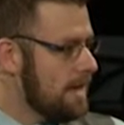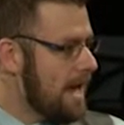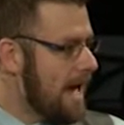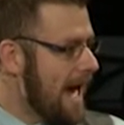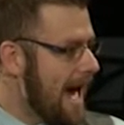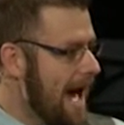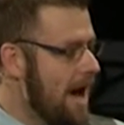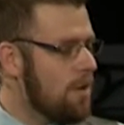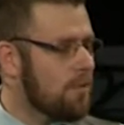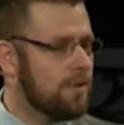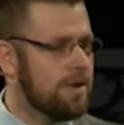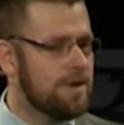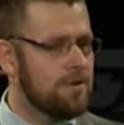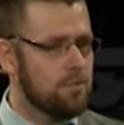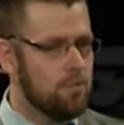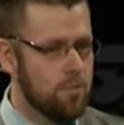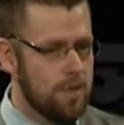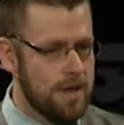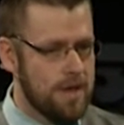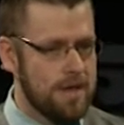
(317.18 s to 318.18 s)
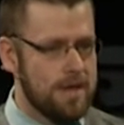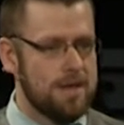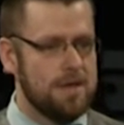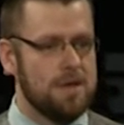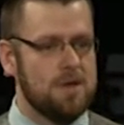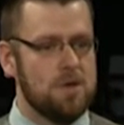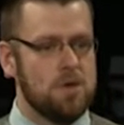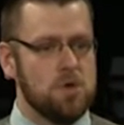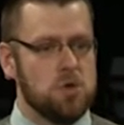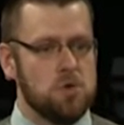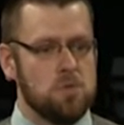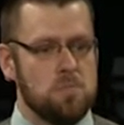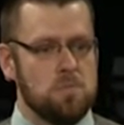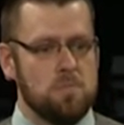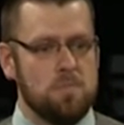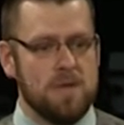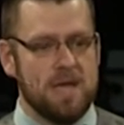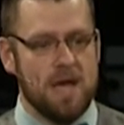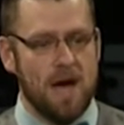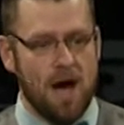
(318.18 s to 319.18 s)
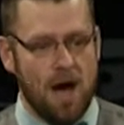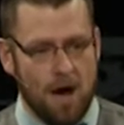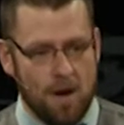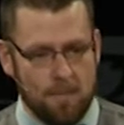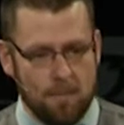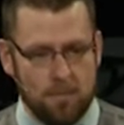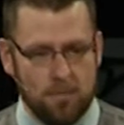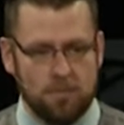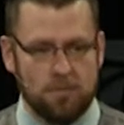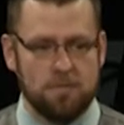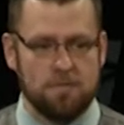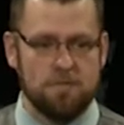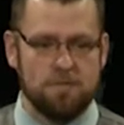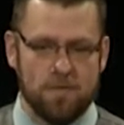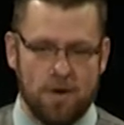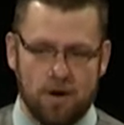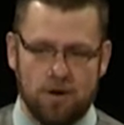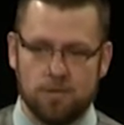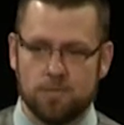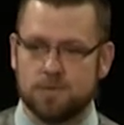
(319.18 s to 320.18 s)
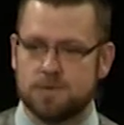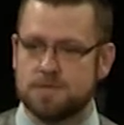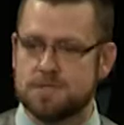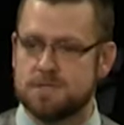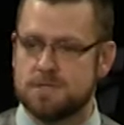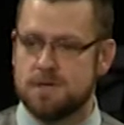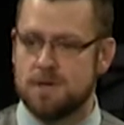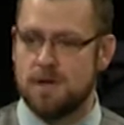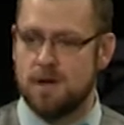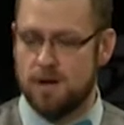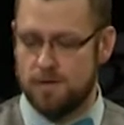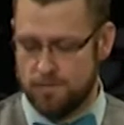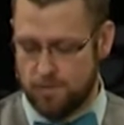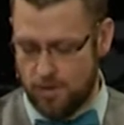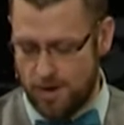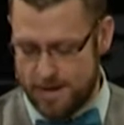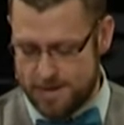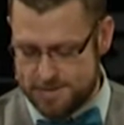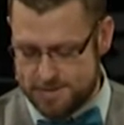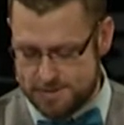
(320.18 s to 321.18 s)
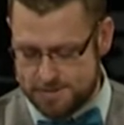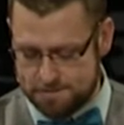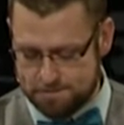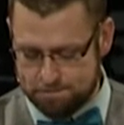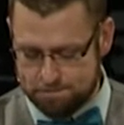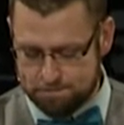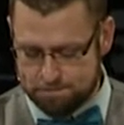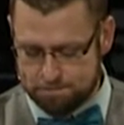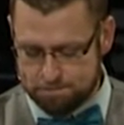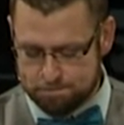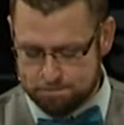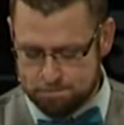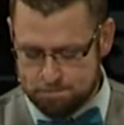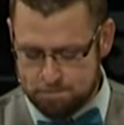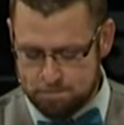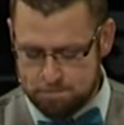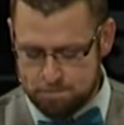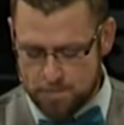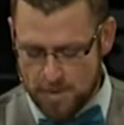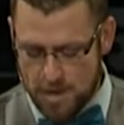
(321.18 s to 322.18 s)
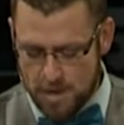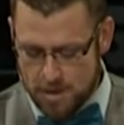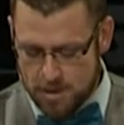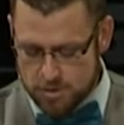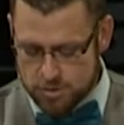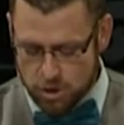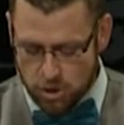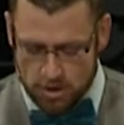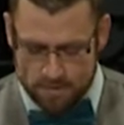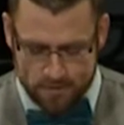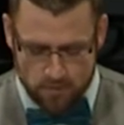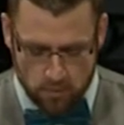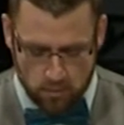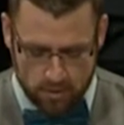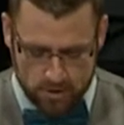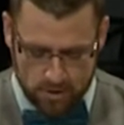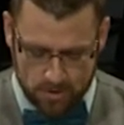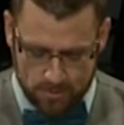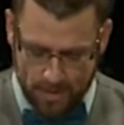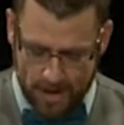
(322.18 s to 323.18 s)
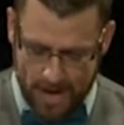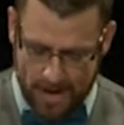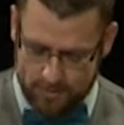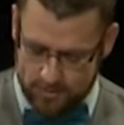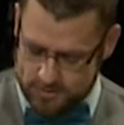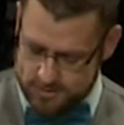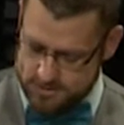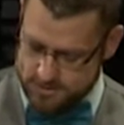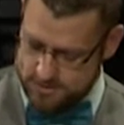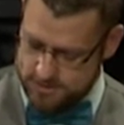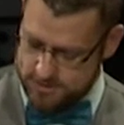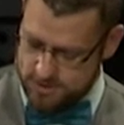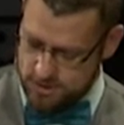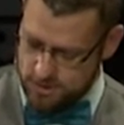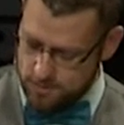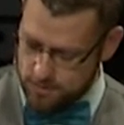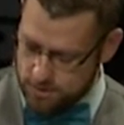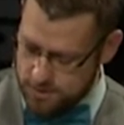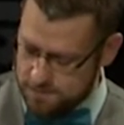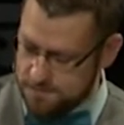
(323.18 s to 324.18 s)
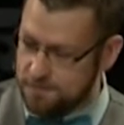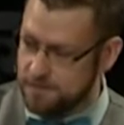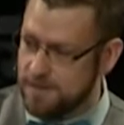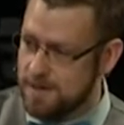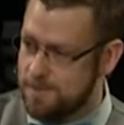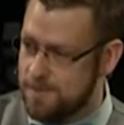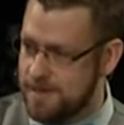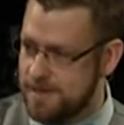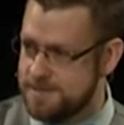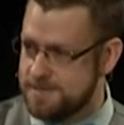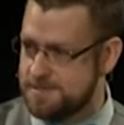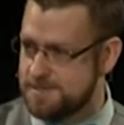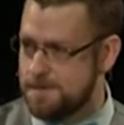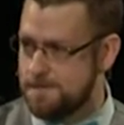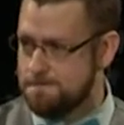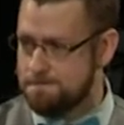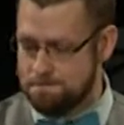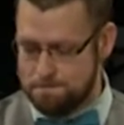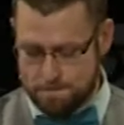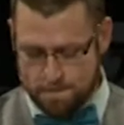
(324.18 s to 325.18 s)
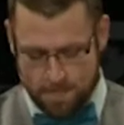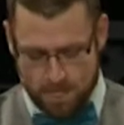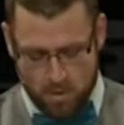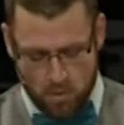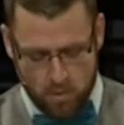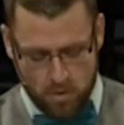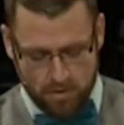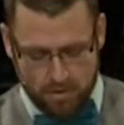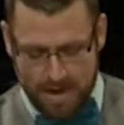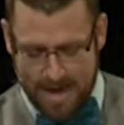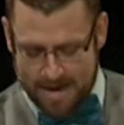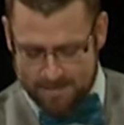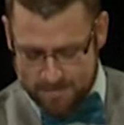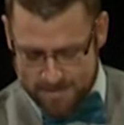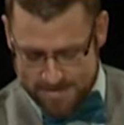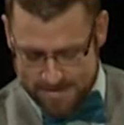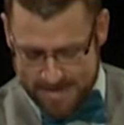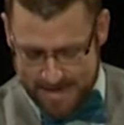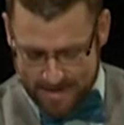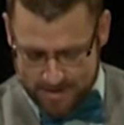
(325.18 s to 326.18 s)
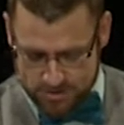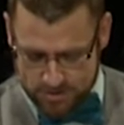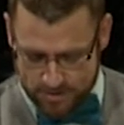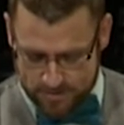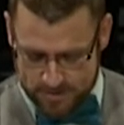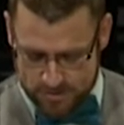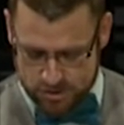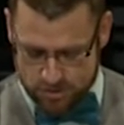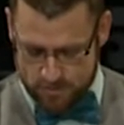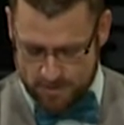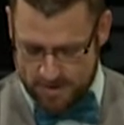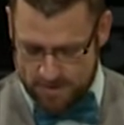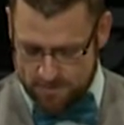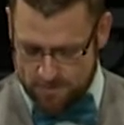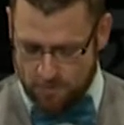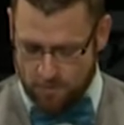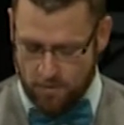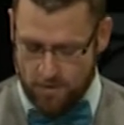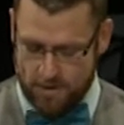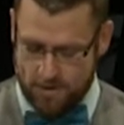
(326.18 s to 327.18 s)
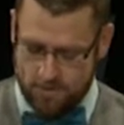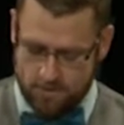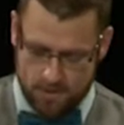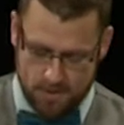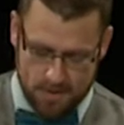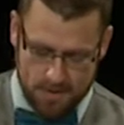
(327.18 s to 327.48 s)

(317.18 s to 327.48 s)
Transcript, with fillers: How can we be humble followers of Christ? Turn, if you would, in your Bibles to the book of Philippians. We'll have the text on the screen for you.